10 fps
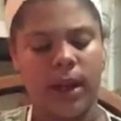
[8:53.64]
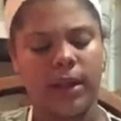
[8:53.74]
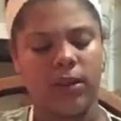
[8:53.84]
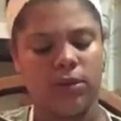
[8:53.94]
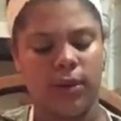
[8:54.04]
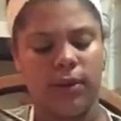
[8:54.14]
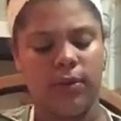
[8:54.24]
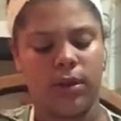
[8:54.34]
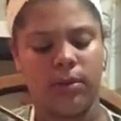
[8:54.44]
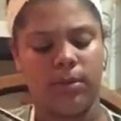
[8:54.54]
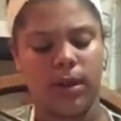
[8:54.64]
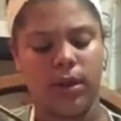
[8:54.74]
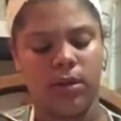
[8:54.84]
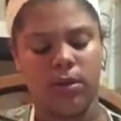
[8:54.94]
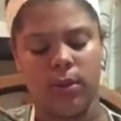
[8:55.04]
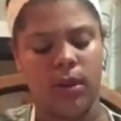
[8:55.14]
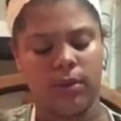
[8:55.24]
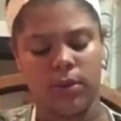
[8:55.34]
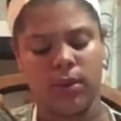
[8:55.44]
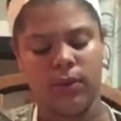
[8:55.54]
I think it was 24 or something,
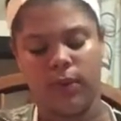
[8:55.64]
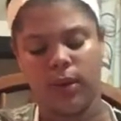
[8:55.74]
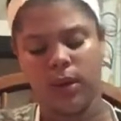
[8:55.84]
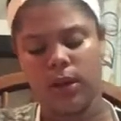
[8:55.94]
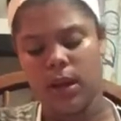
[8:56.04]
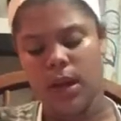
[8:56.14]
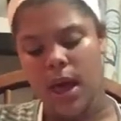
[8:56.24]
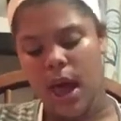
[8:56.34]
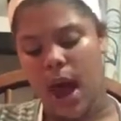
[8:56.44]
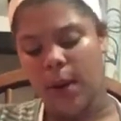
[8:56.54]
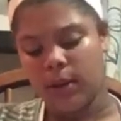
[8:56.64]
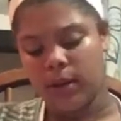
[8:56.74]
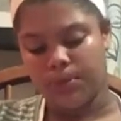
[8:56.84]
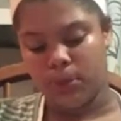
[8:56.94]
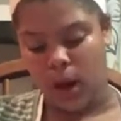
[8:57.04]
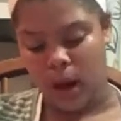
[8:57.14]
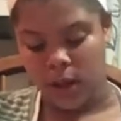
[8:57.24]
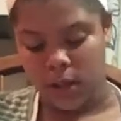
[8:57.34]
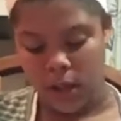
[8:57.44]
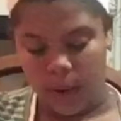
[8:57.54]
12 or 24 hours
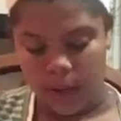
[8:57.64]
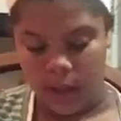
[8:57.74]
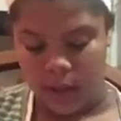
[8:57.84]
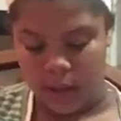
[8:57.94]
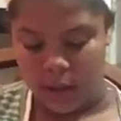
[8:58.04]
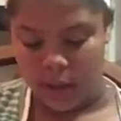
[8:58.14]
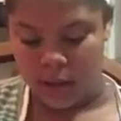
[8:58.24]
prior to going to this